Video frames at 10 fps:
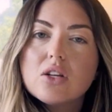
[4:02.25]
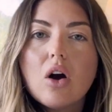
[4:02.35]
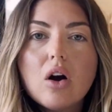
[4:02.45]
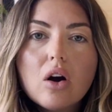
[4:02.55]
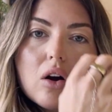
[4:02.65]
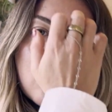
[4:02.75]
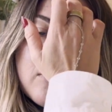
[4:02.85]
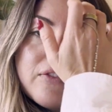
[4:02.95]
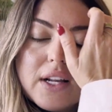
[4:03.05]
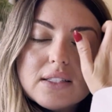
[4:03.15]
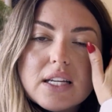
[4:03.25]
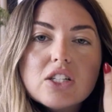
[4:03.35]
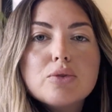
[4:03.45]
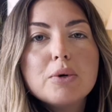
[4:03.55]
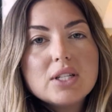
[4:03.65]
are
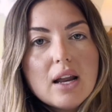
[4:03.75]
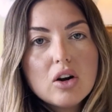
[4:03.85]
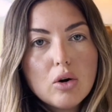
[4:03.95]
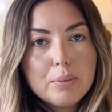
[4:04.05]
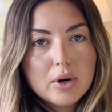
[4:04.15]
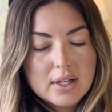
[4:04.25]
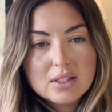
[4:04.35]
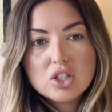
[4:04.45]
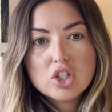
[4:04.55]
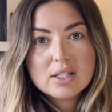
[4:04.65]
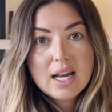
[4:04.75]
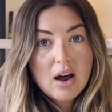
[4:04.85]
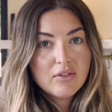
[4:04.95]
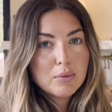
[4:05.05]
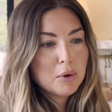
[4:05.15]
vintage botanical prints just out
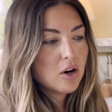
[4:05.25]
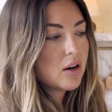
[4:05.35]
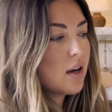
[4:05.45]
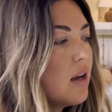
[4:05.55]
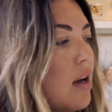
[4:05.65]
of a book,